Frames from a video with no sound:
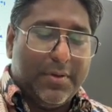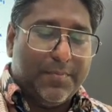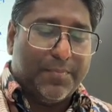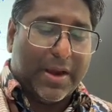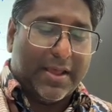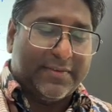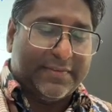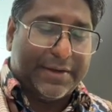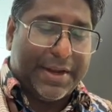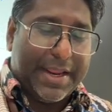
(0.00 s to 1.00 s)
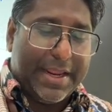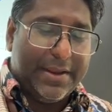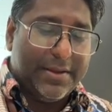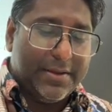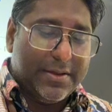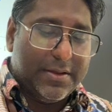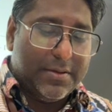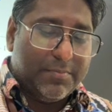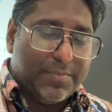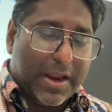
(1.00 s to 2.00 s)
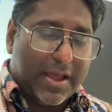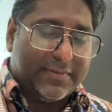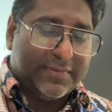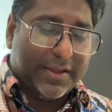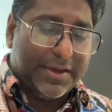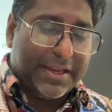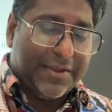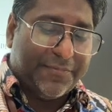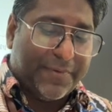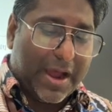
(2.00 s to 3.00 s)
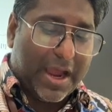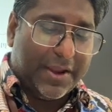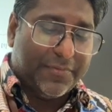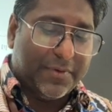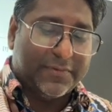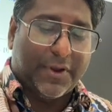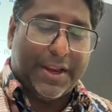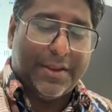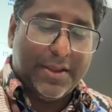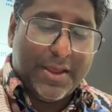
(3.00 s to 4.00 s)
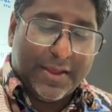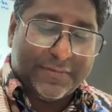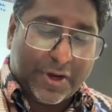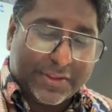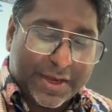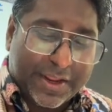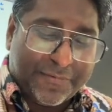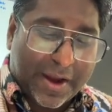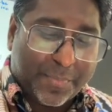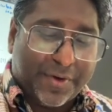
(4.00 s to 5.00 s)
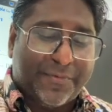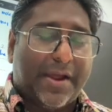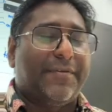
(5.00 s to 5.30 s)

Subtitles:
plus 3 plus 35, sorry, it's not 35.5,